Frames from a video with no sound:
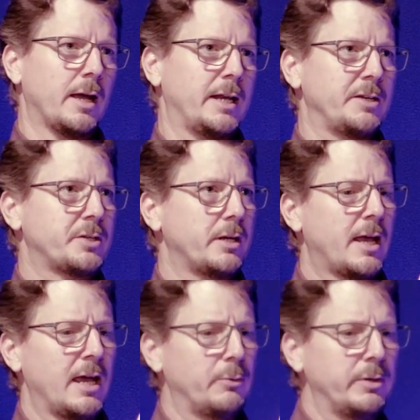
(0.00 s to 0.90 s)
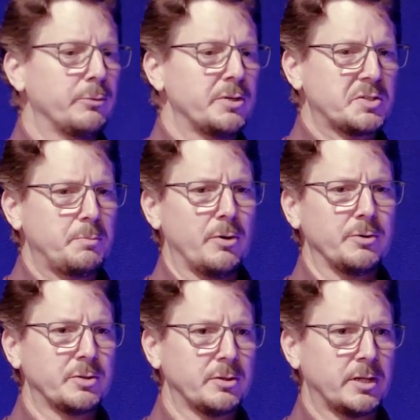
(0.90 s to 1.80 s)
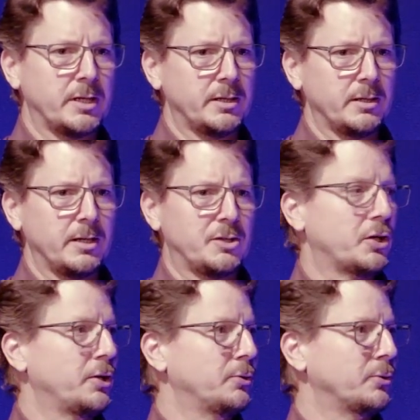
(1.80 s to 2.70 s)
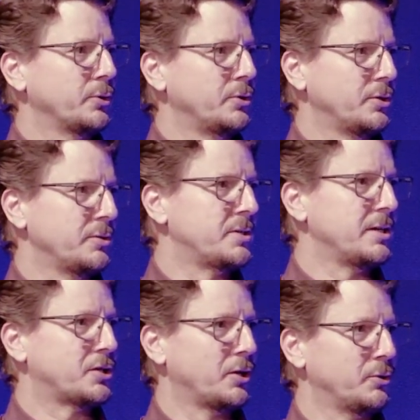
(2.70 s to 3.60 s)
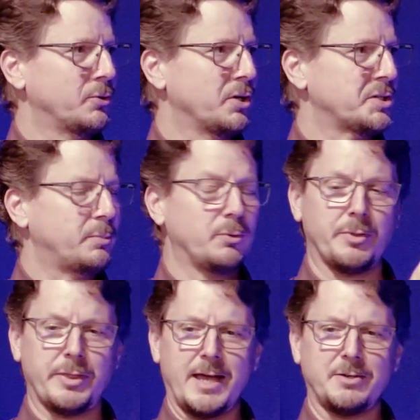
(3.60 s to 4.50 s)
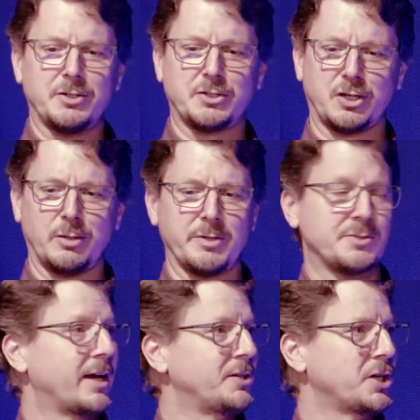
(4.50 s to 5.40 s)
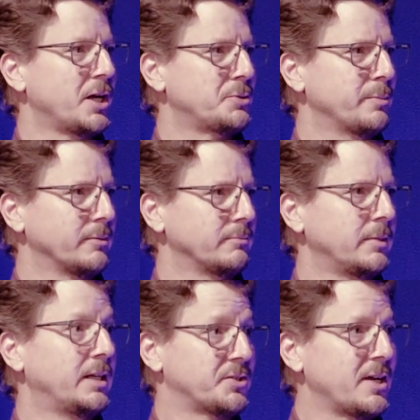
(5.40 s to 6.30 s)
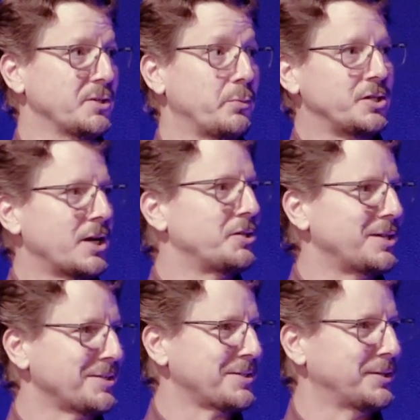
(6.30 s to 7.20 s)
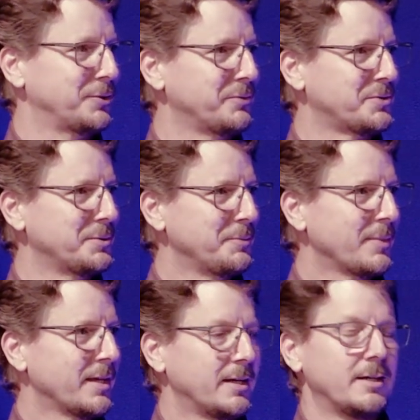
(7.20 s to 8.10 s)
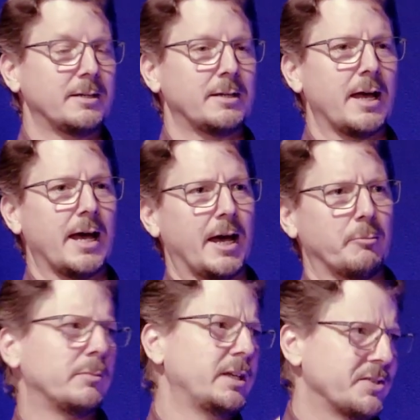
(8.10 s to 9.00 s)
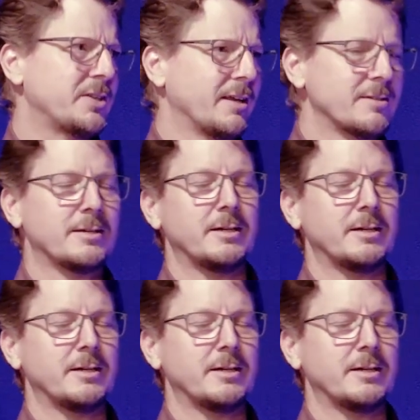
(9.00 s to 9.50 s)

And he said, "How we respond to the eternal good news, the eternal gospel, that determines our judgment. In a sense, we judge ourselves, in a sense."